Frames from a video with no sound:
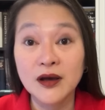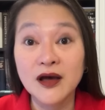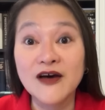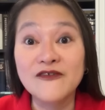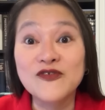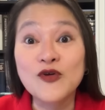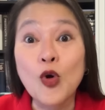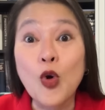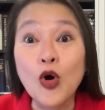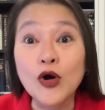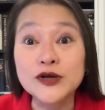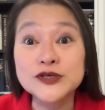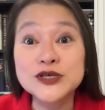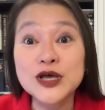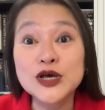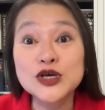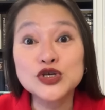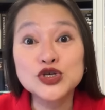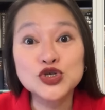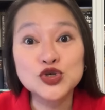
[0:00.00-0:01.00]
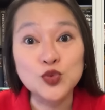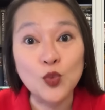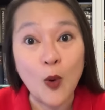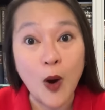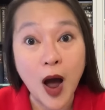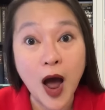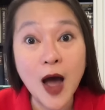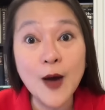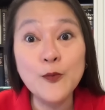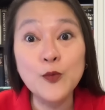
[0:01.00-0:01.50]
Of course,
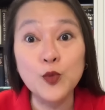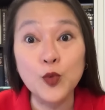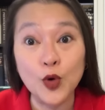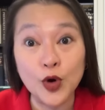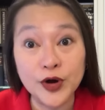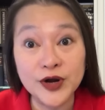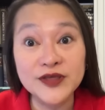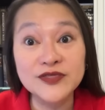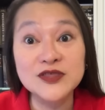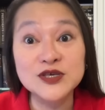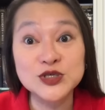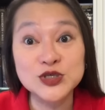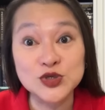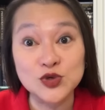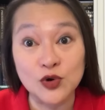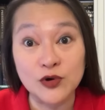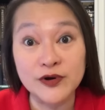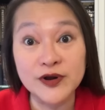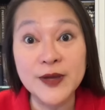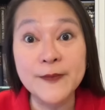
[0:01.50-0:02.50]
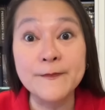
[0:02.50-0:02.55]
Schwab worded the story